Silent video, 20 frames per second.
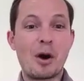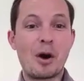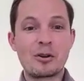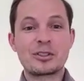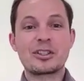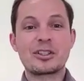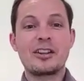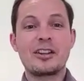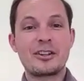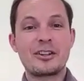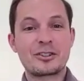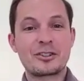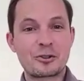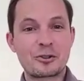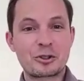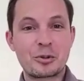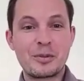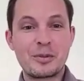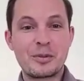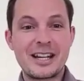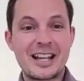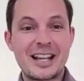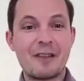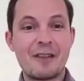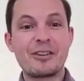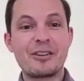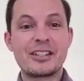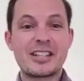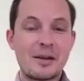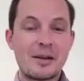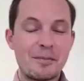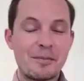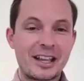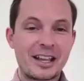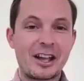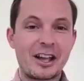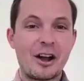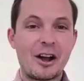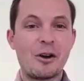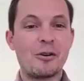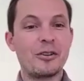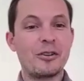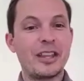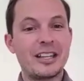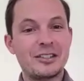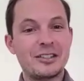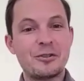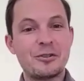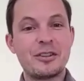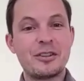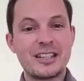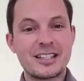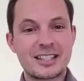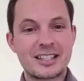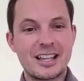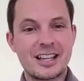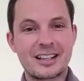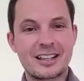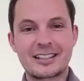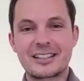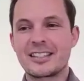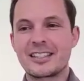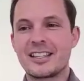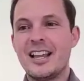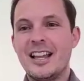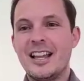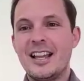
post on their social media every time they go and they do these things